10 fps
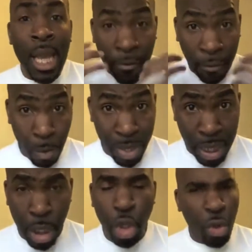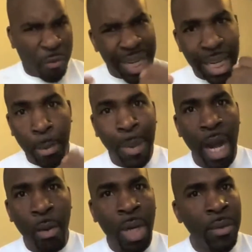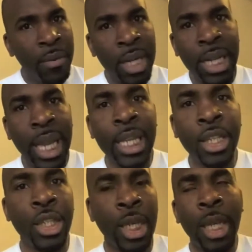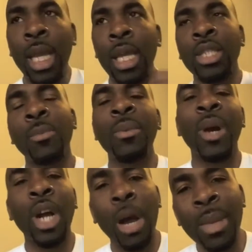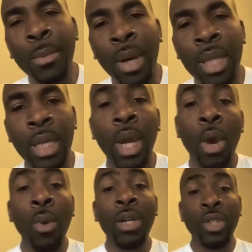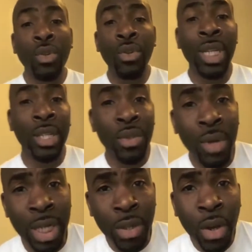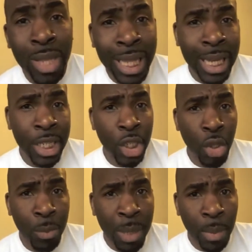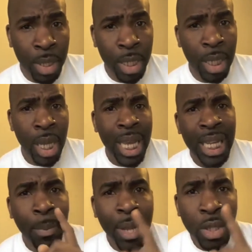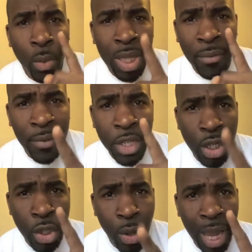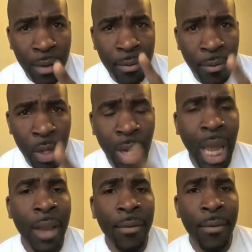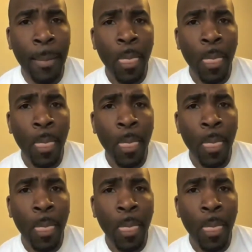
From within you, you're feeling the power, you're feeling the energy. Some people can't be bothered. Well, truly, truly, you got the energy to be bothered. It depends on what the vision you have for your life.